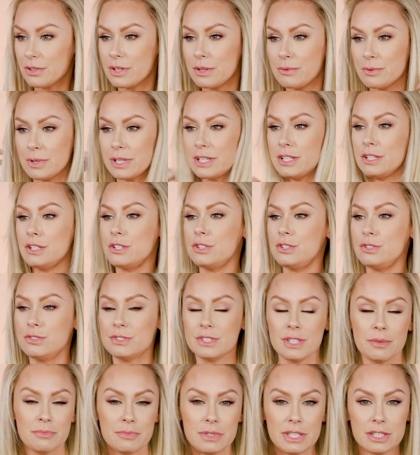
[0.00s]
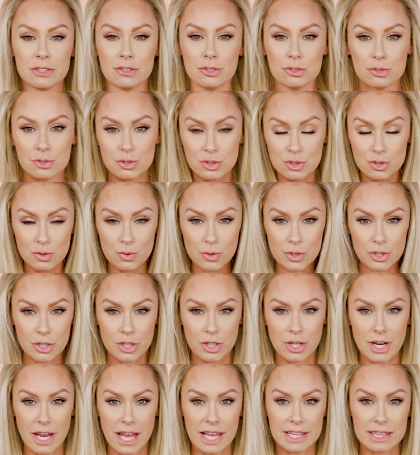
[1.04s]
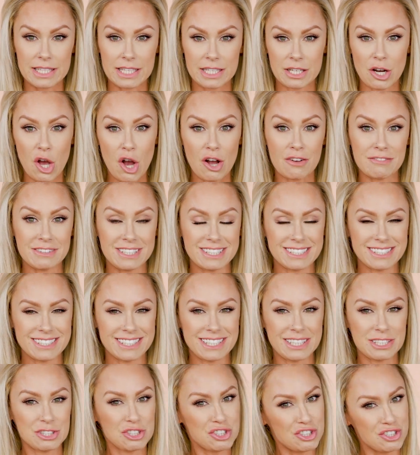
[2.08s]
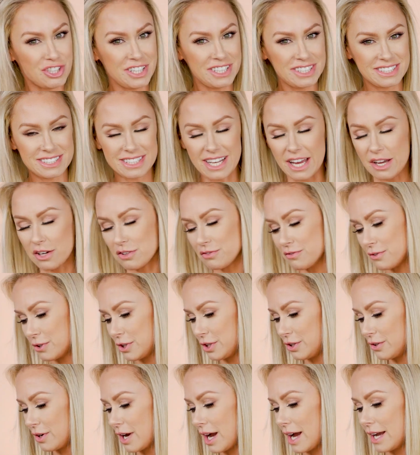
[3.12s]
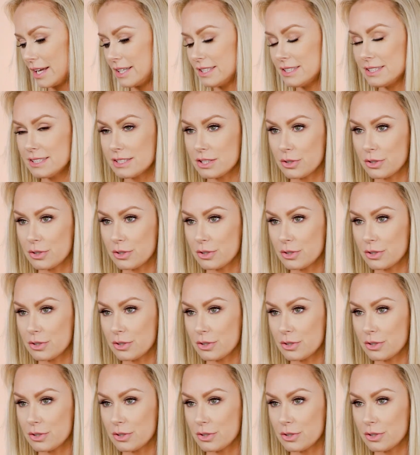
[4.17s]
I wanted to do something a little shorter and then obviously a straight style for you guys.